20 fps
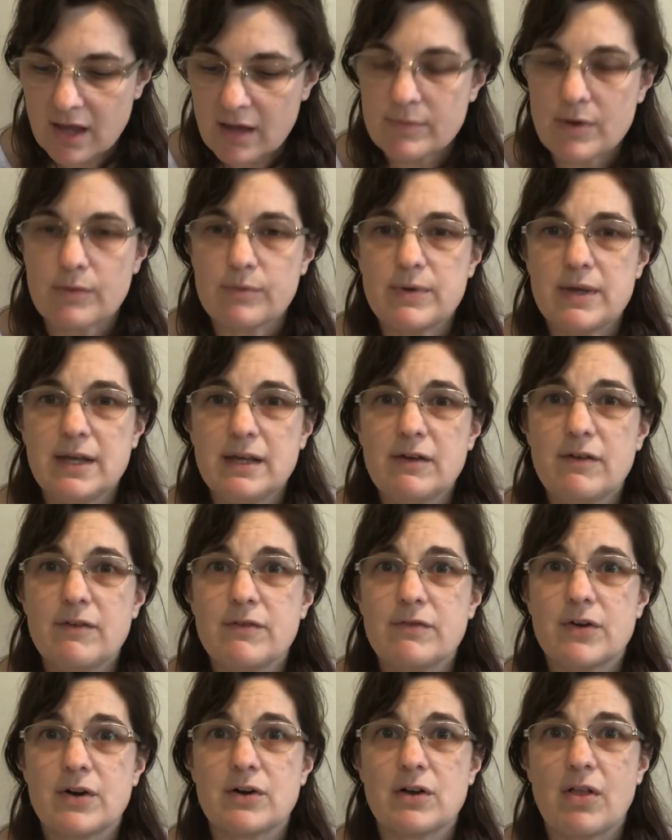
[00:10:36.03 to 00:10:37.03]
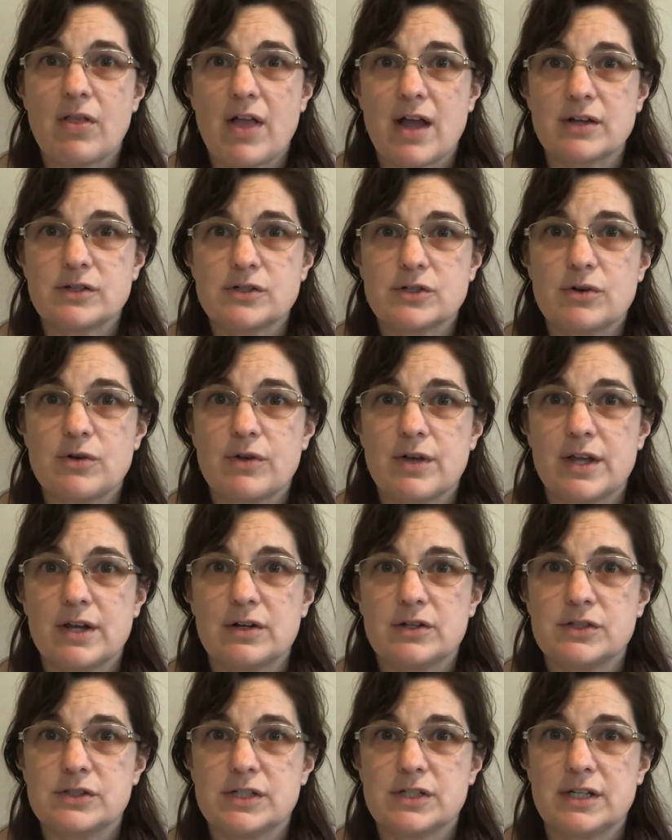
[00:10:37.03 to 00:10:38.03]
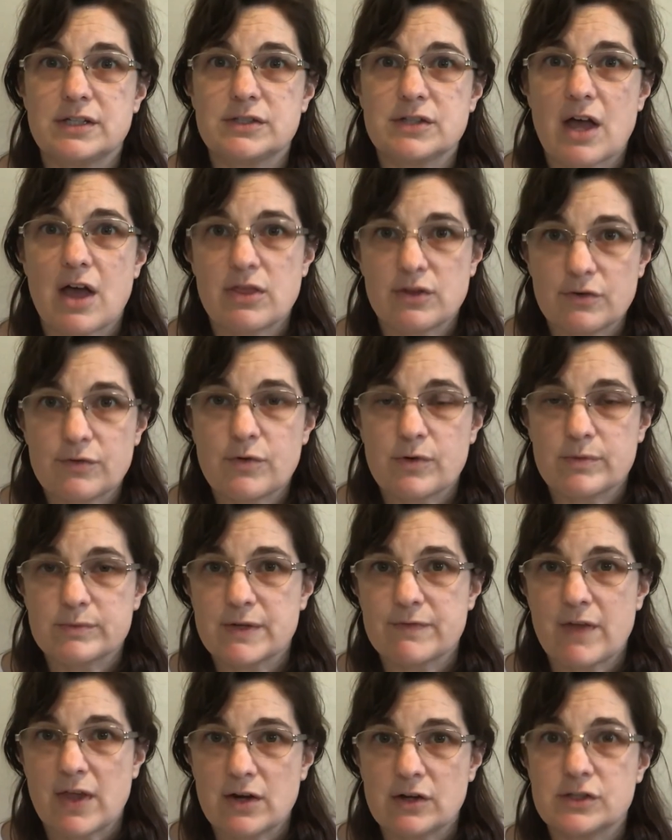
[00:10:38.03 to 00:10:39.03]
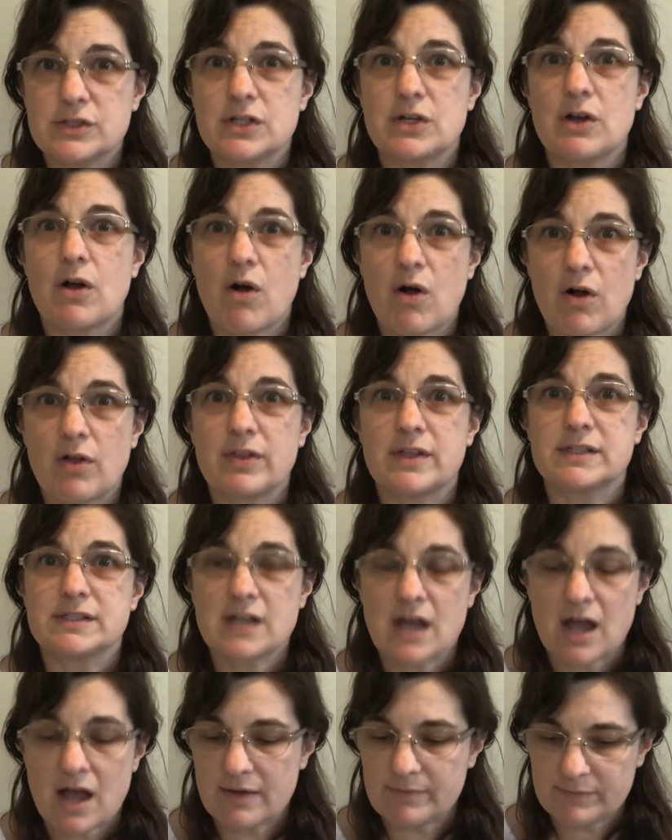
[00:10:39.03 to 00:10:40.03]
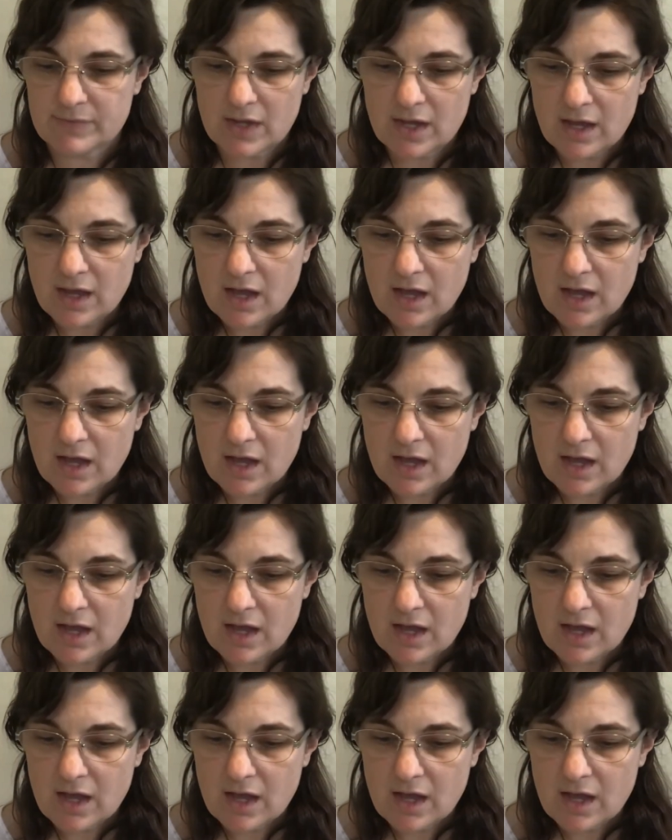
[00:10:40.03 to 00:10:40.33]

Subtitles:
But we convert electrical energy to other forms of energy all the time.